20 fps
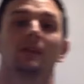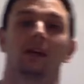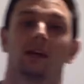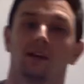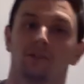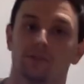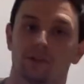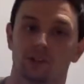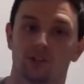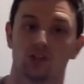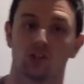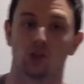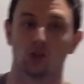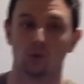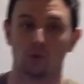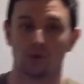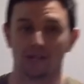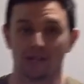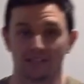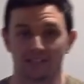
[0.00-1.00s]
If it's
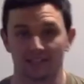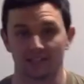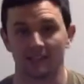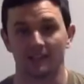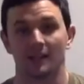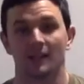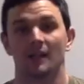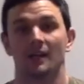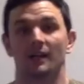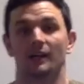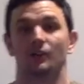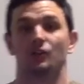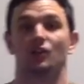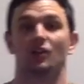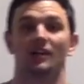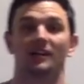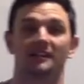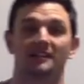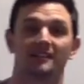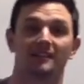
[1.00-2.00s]
too easy,
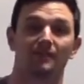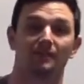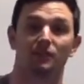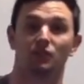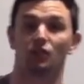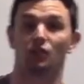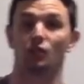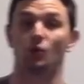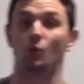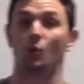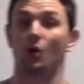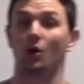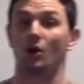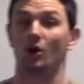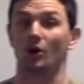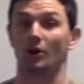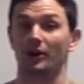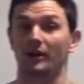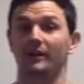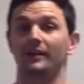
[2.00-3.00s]
adjust. If it's too
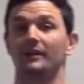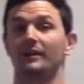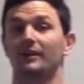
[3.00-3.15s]
hard,